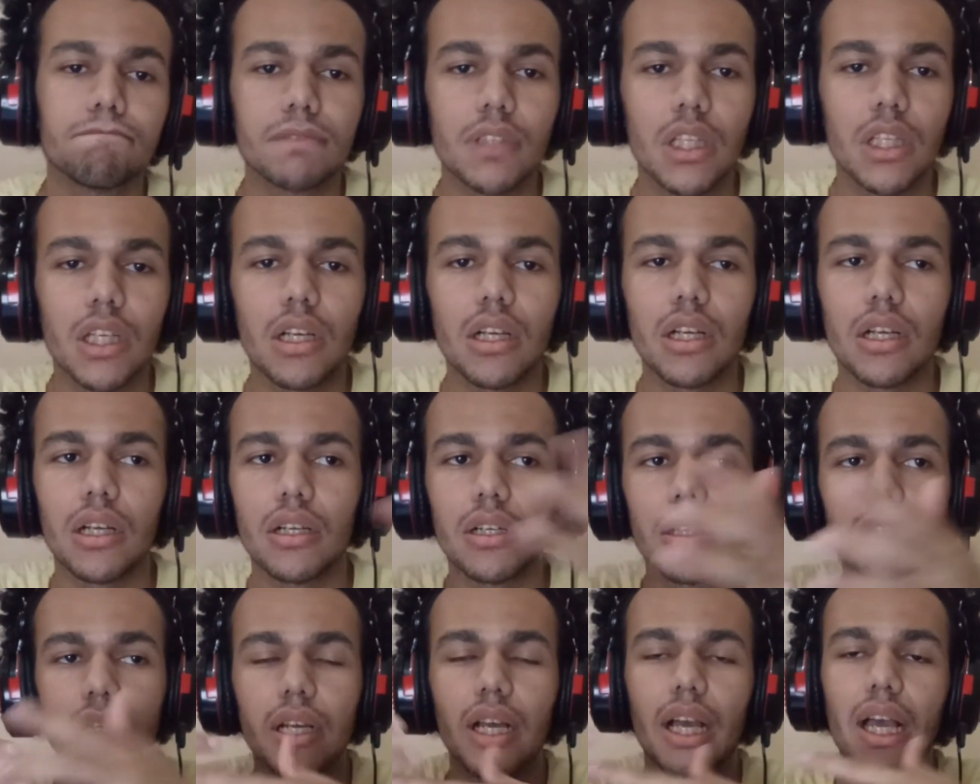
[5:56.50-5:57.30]

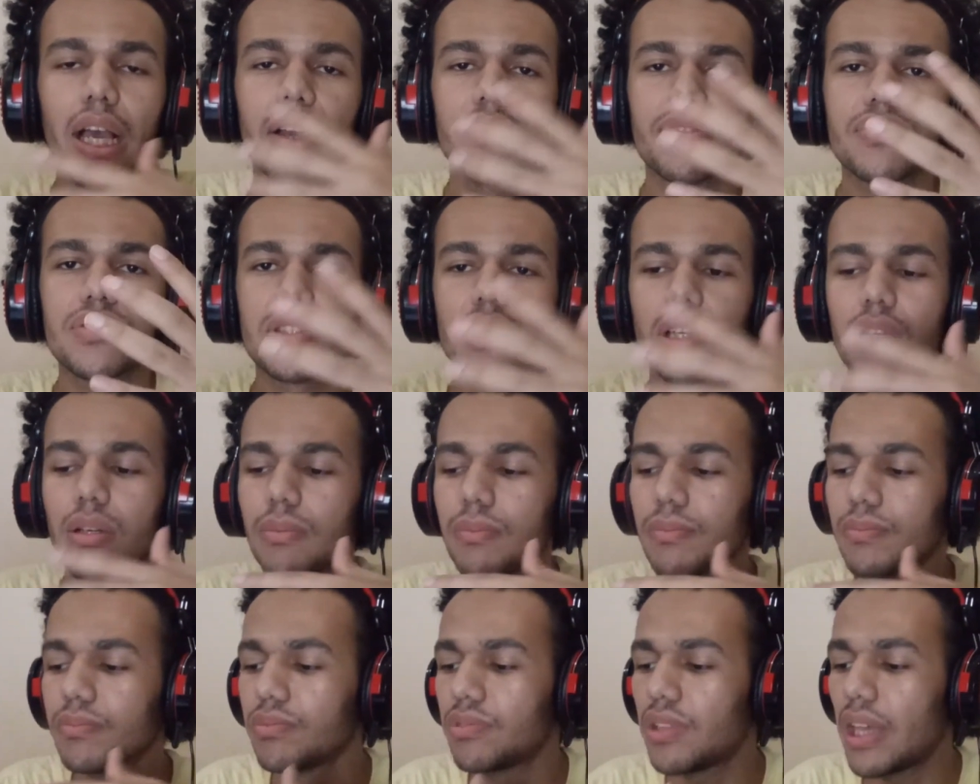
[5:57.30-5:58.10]
have
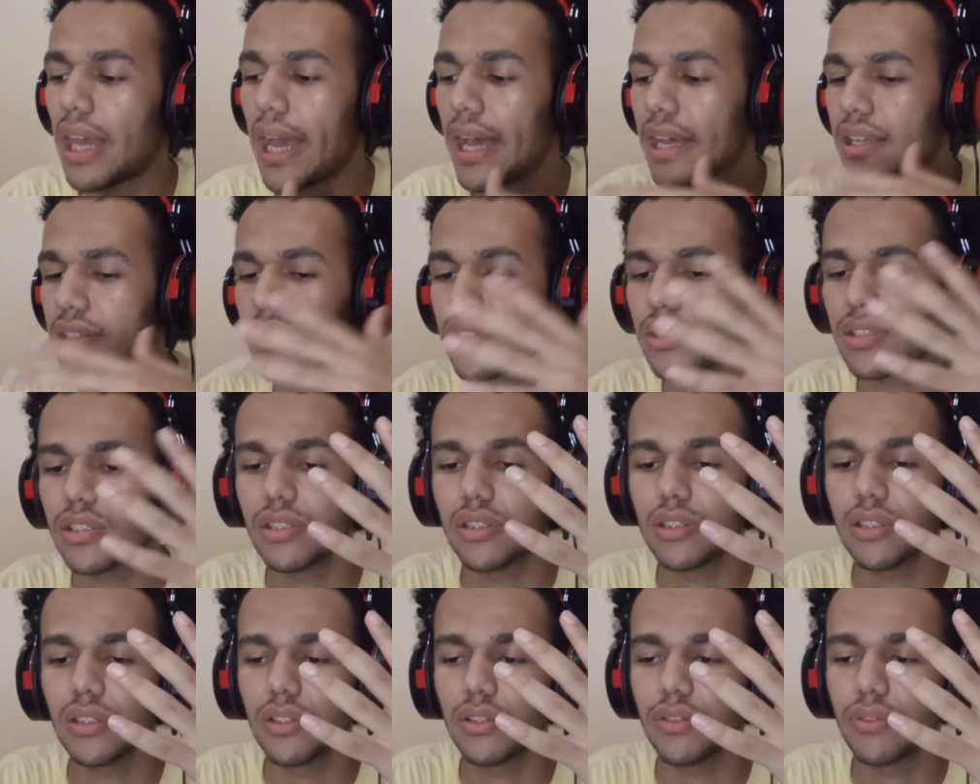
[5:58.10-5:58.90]
some task
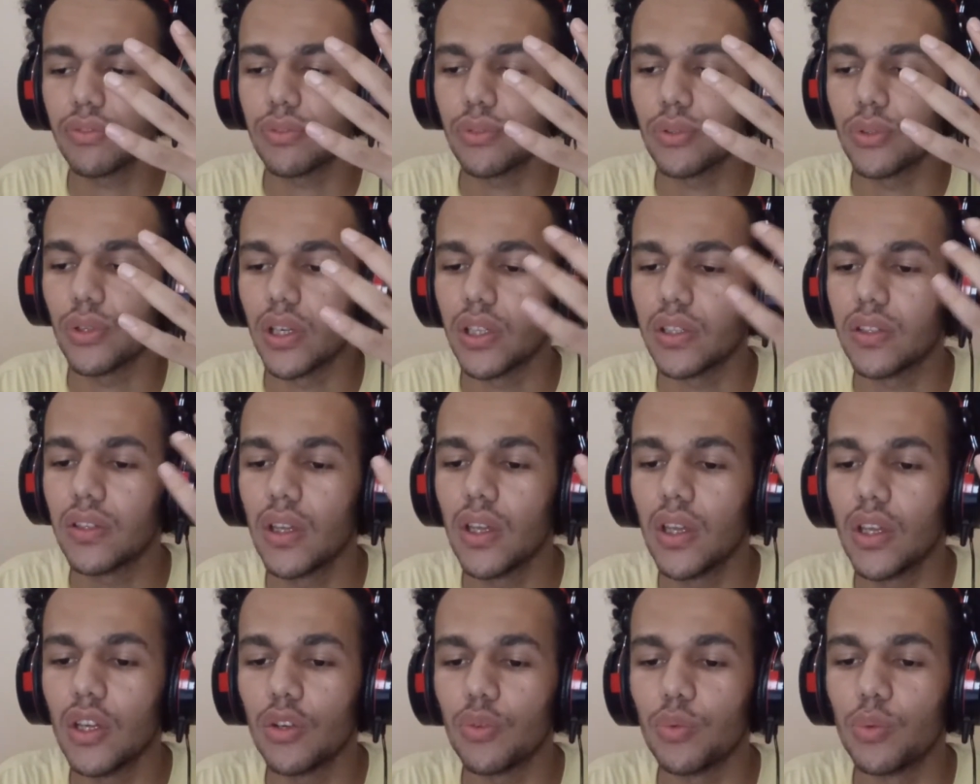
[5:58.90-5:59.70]
for it,
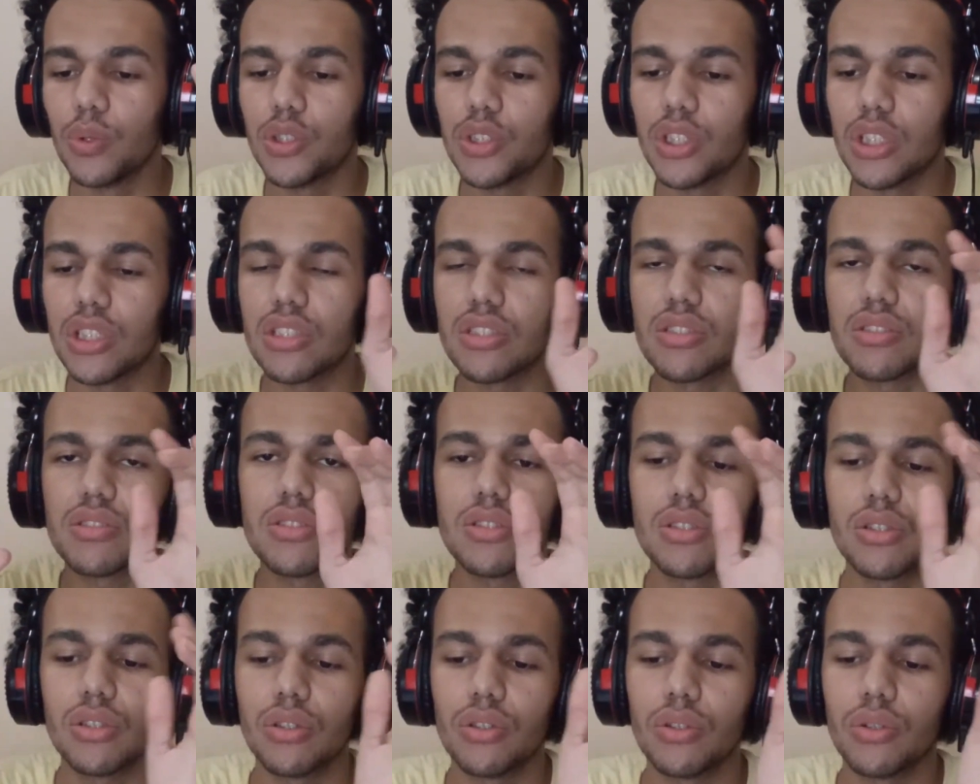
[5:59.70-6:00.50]
which is
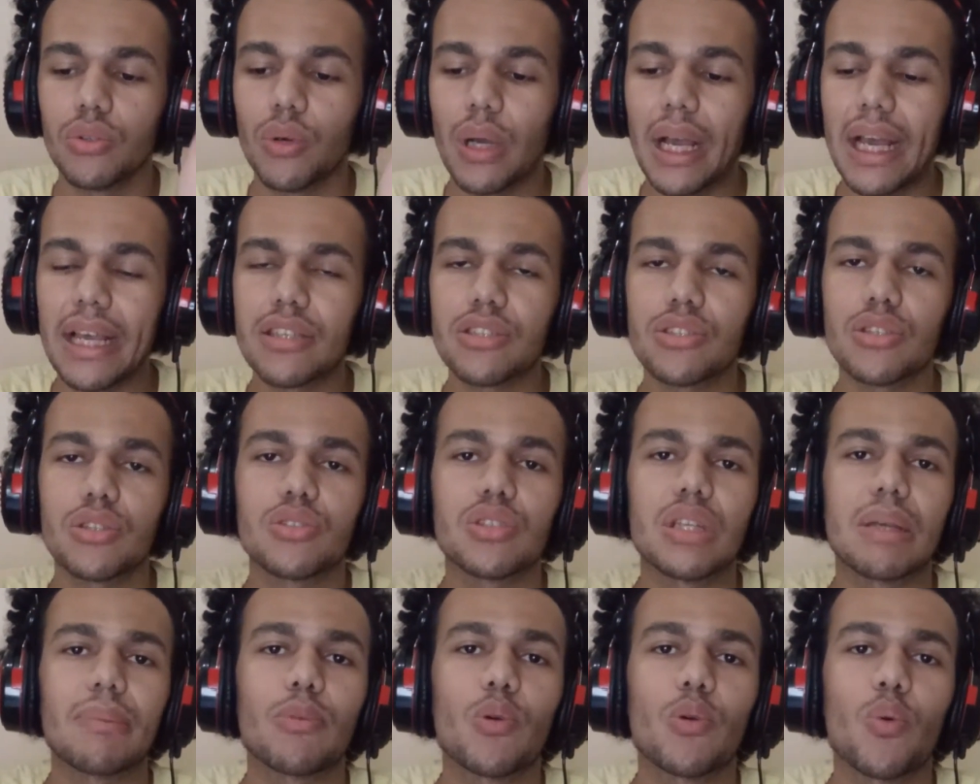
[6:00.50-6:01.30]
to answer
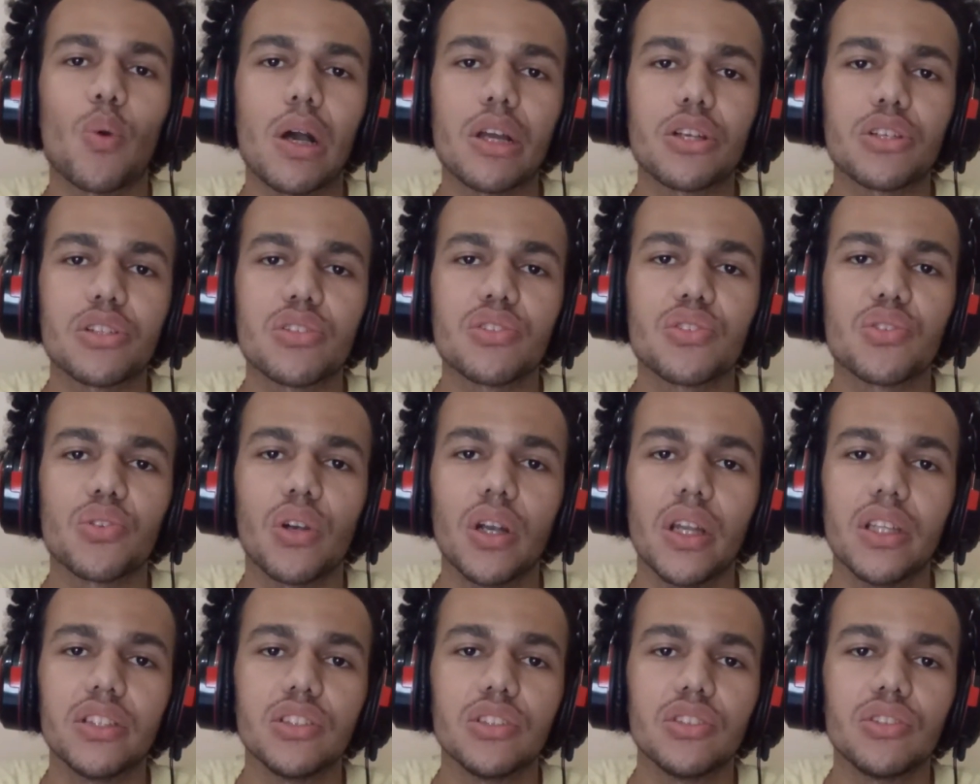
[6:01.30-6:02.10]
some questions
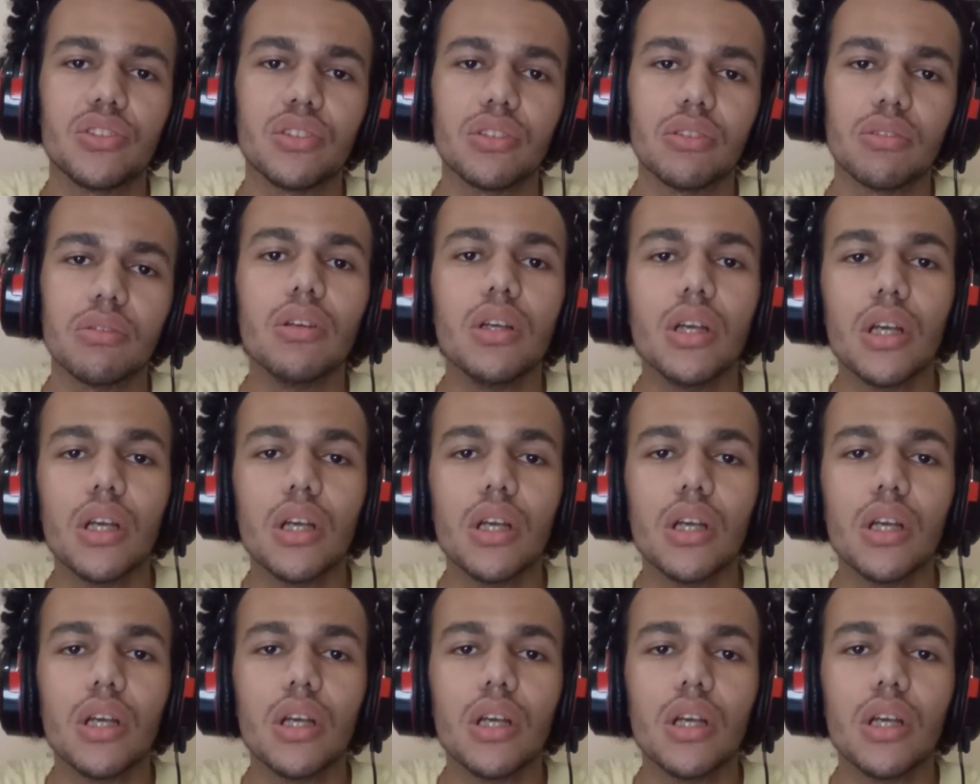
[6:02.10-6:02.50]
related to